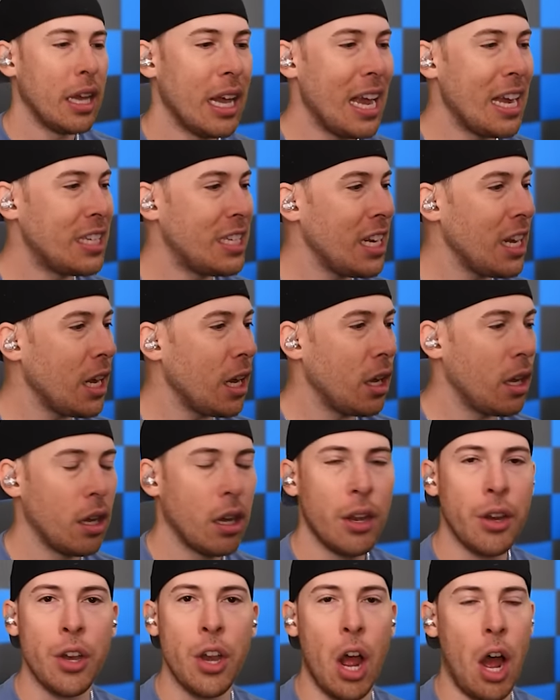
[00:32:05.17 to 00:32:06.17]
Is he?
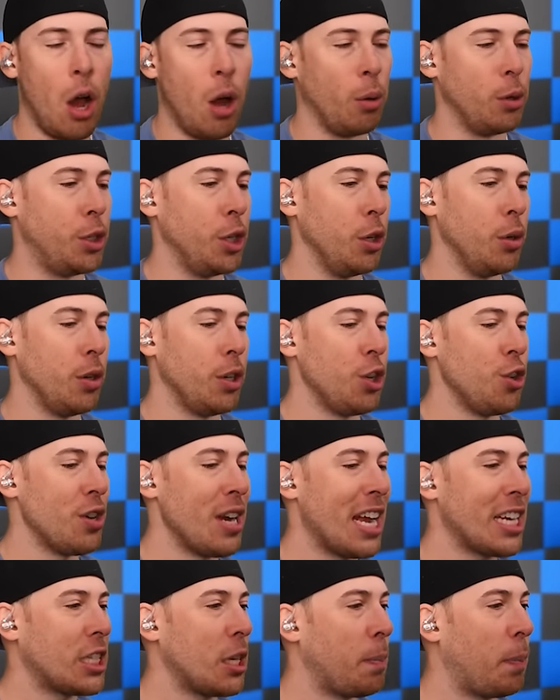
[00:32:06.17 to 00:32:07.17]
No, dude, you're
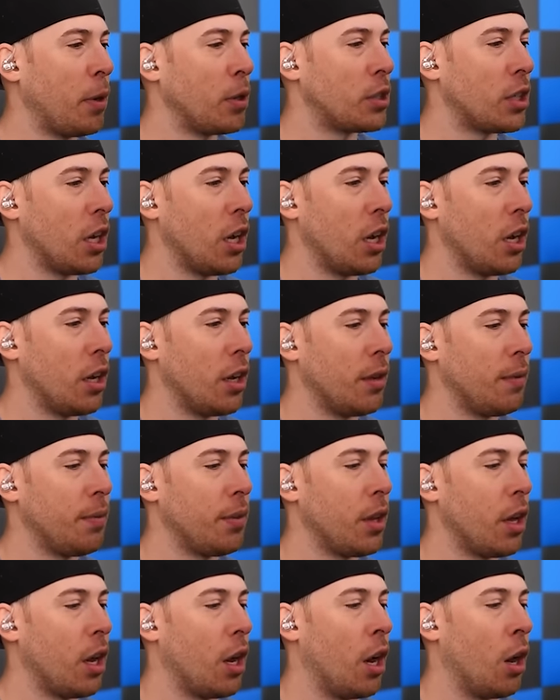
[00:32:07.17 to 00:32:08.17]
not supposed to.
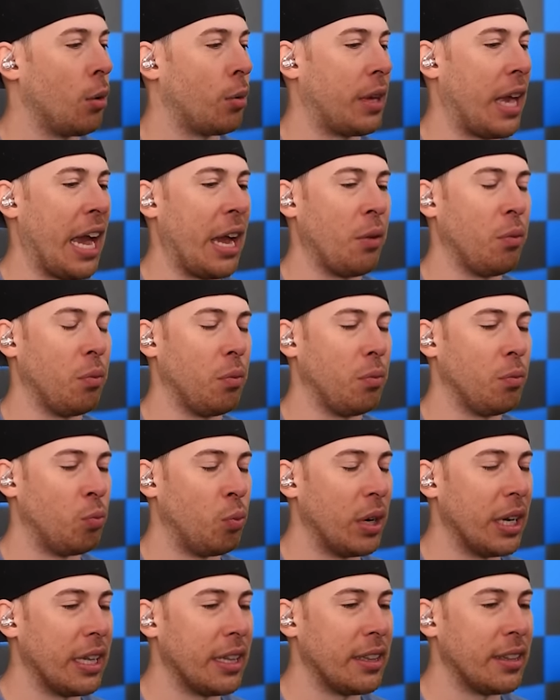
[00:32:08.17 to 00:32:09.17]
Okay,
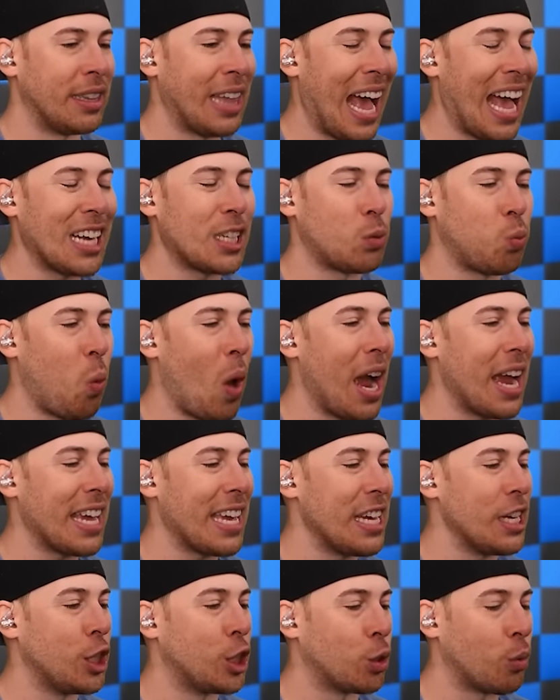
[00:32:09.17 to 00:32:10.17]
that's why
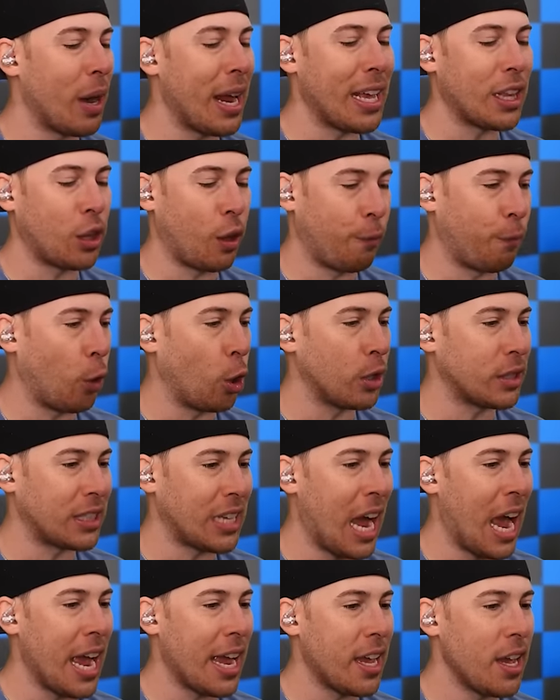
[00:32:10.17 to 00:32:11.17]
he drank the first
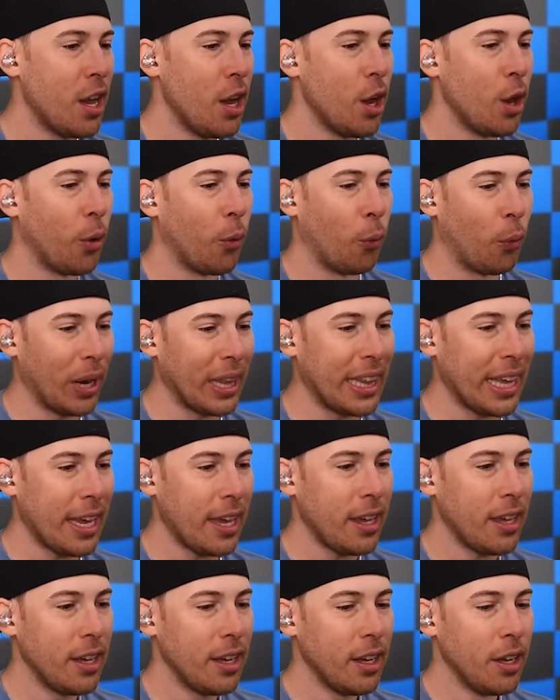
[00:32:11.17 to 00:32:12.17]
guy? Really?
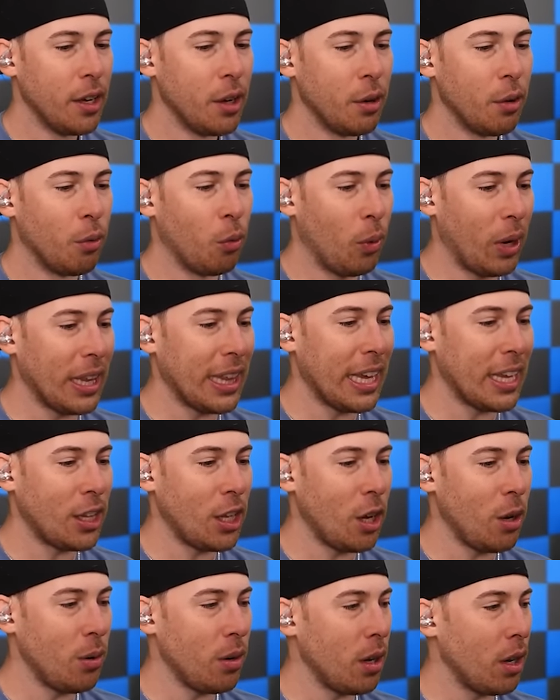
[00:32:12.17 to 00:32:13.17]
Really,
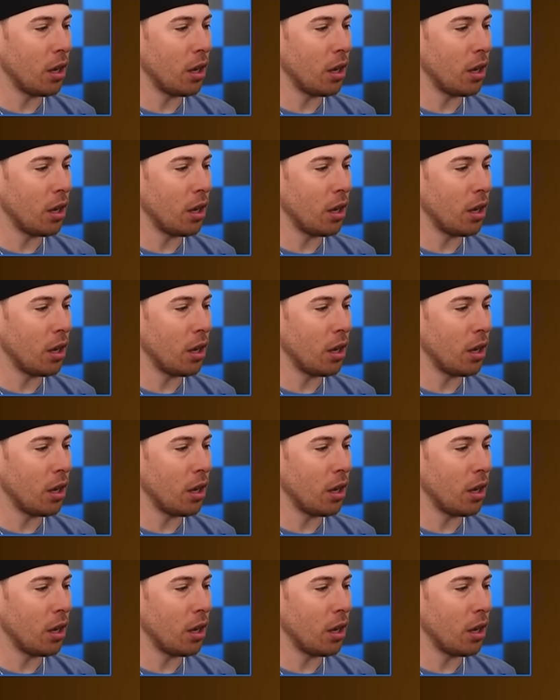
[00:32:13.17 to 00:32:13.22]
dude?